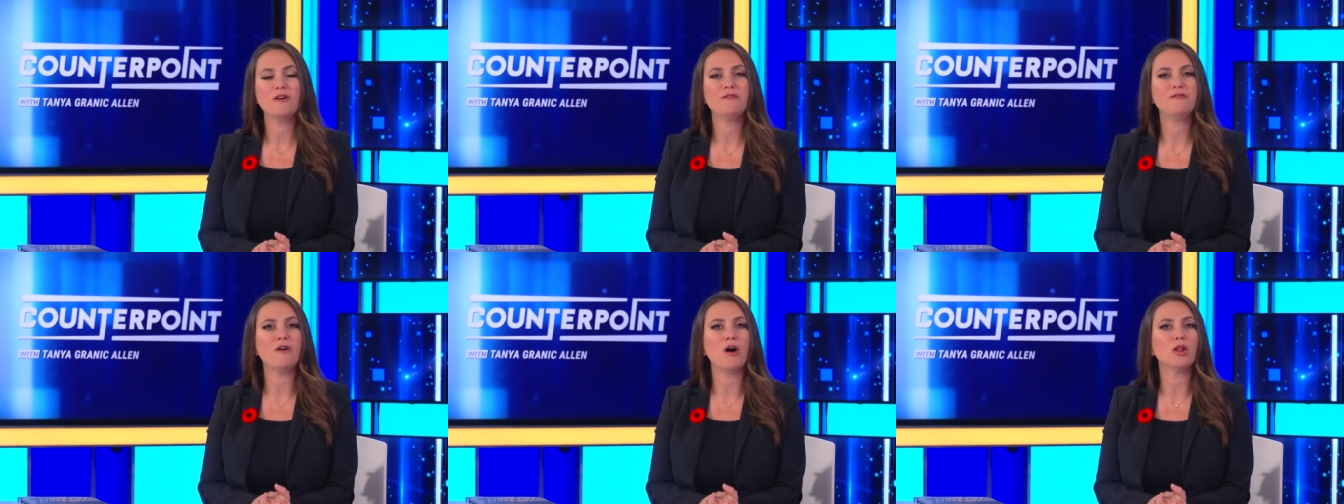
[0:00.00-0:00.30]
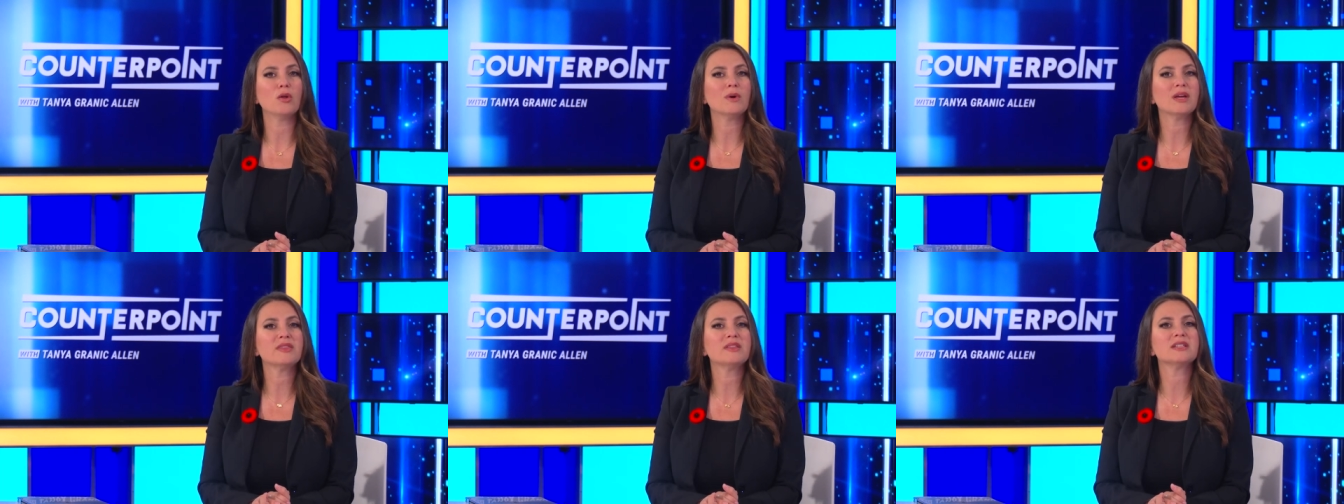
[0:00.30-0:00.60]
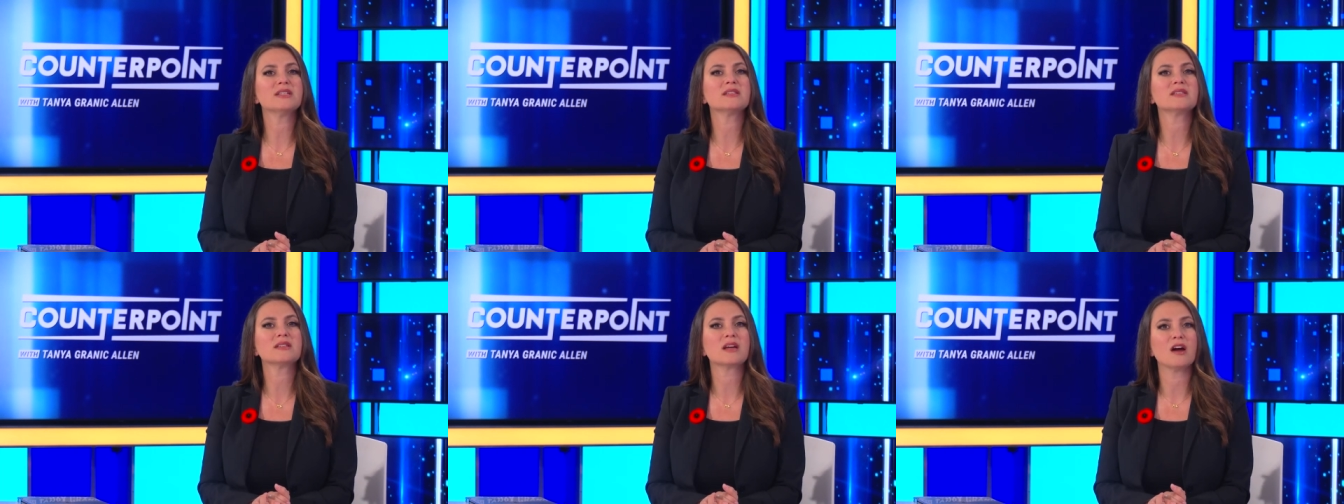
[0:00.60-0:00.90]
following
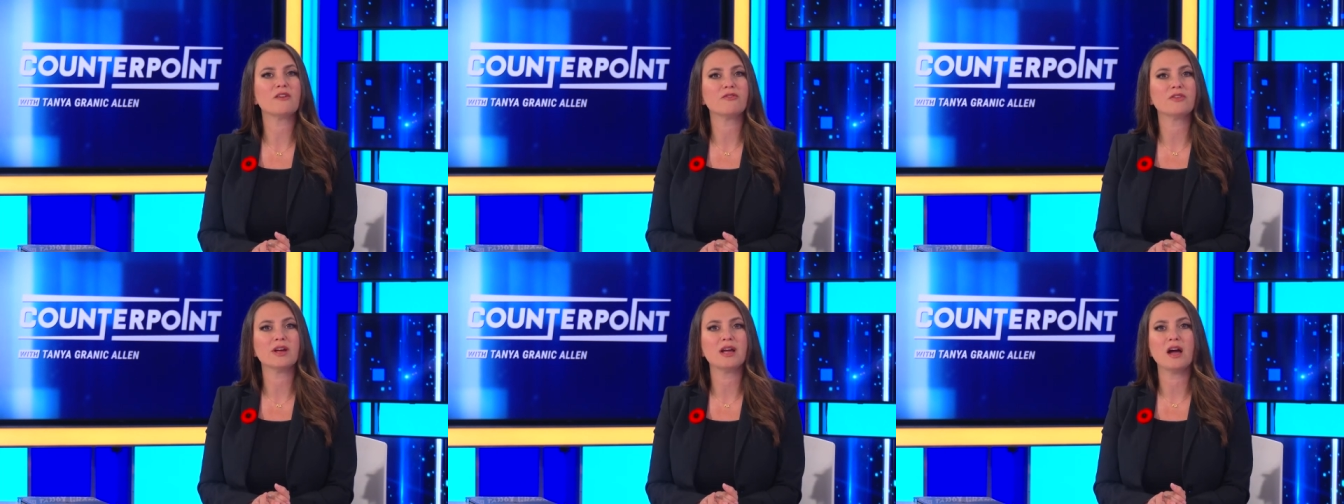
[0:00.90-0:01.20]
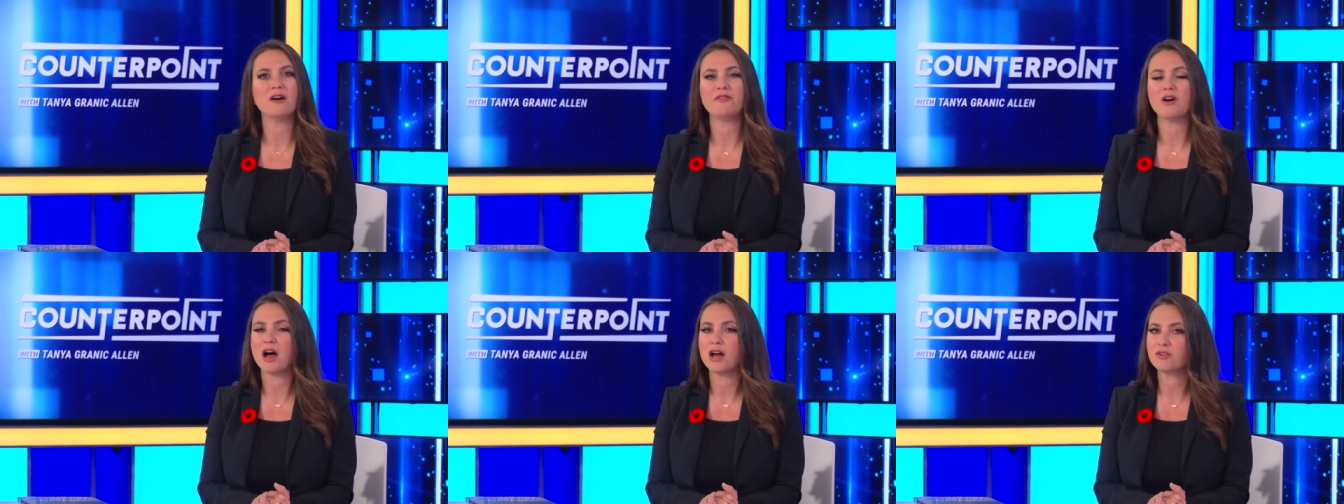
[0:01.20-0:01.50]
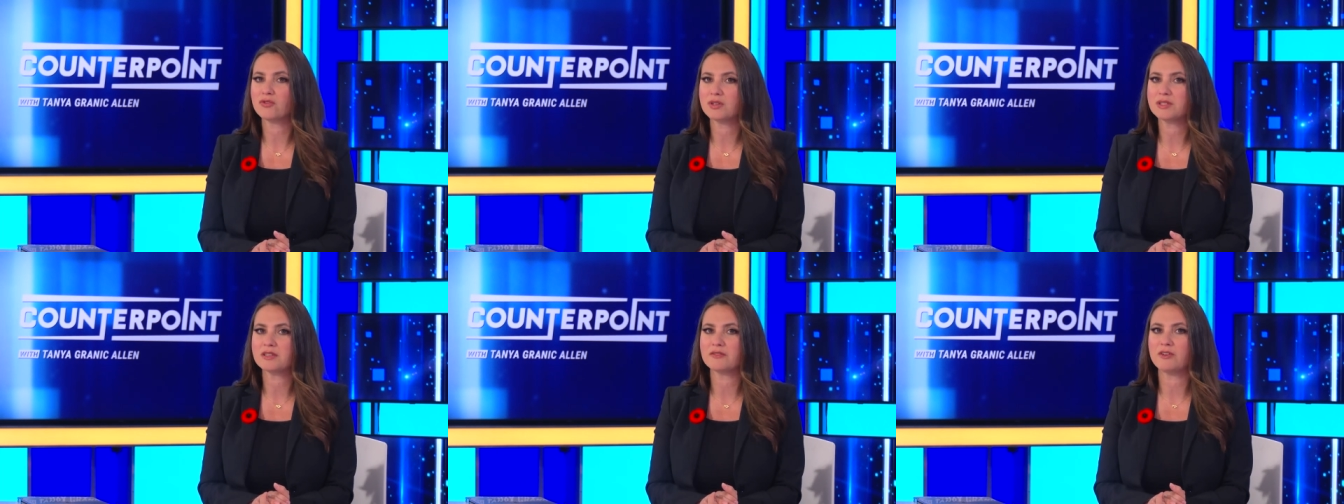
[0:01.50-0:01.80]
the discovery of
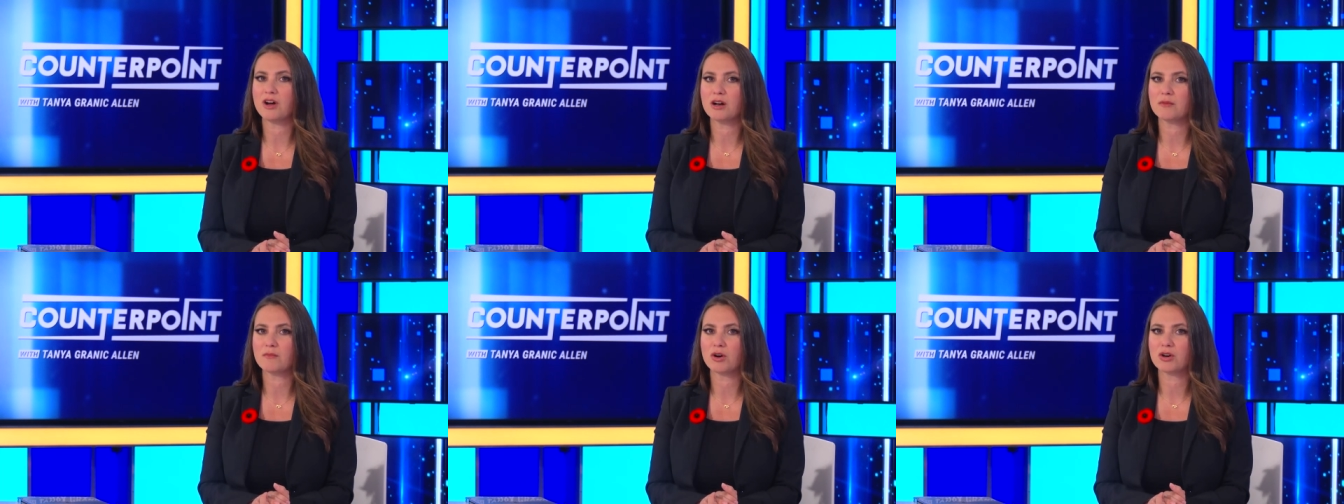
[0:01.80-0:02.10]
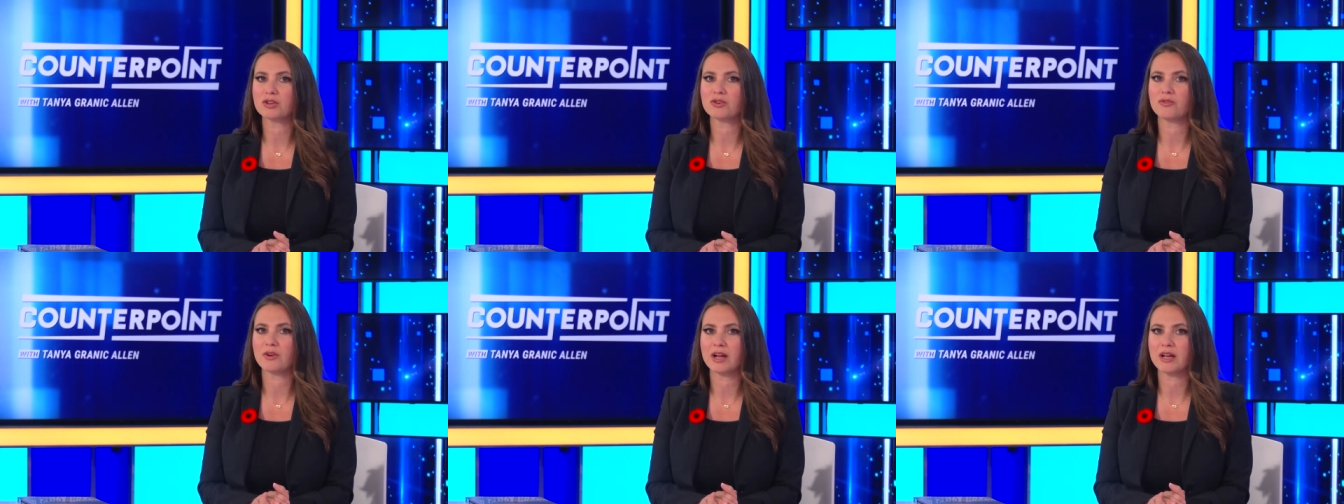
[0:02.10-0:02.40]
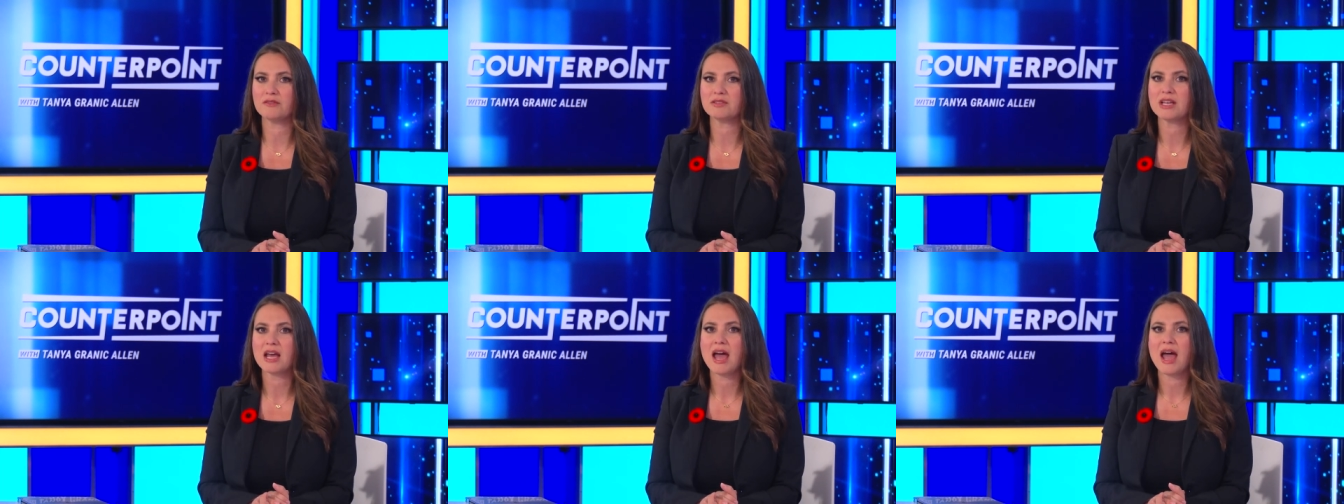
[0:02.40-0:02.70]
hundreds of unmarked
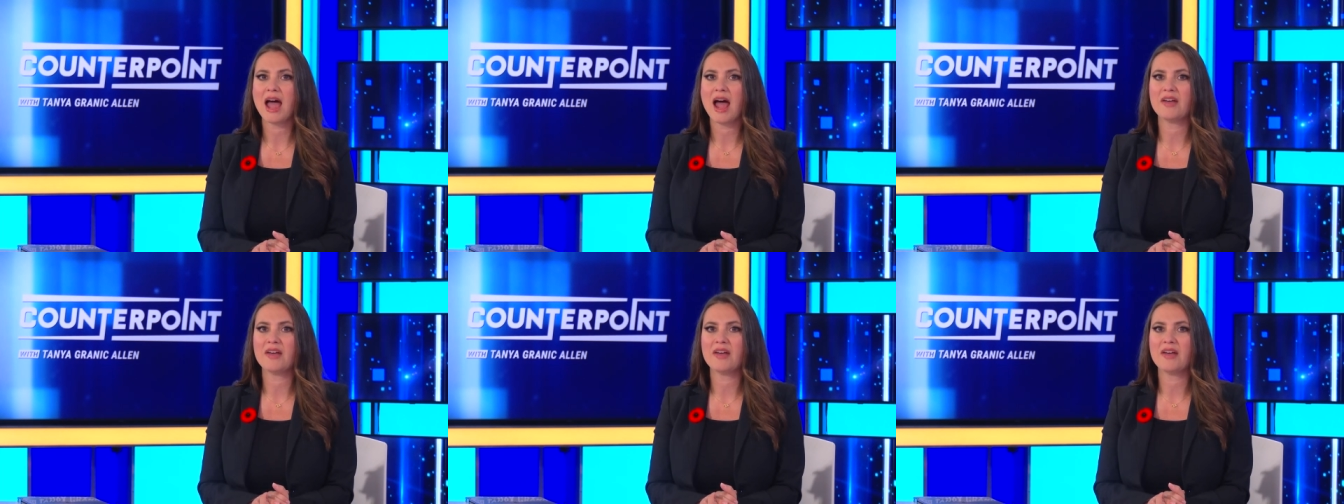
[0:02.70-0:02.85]
graves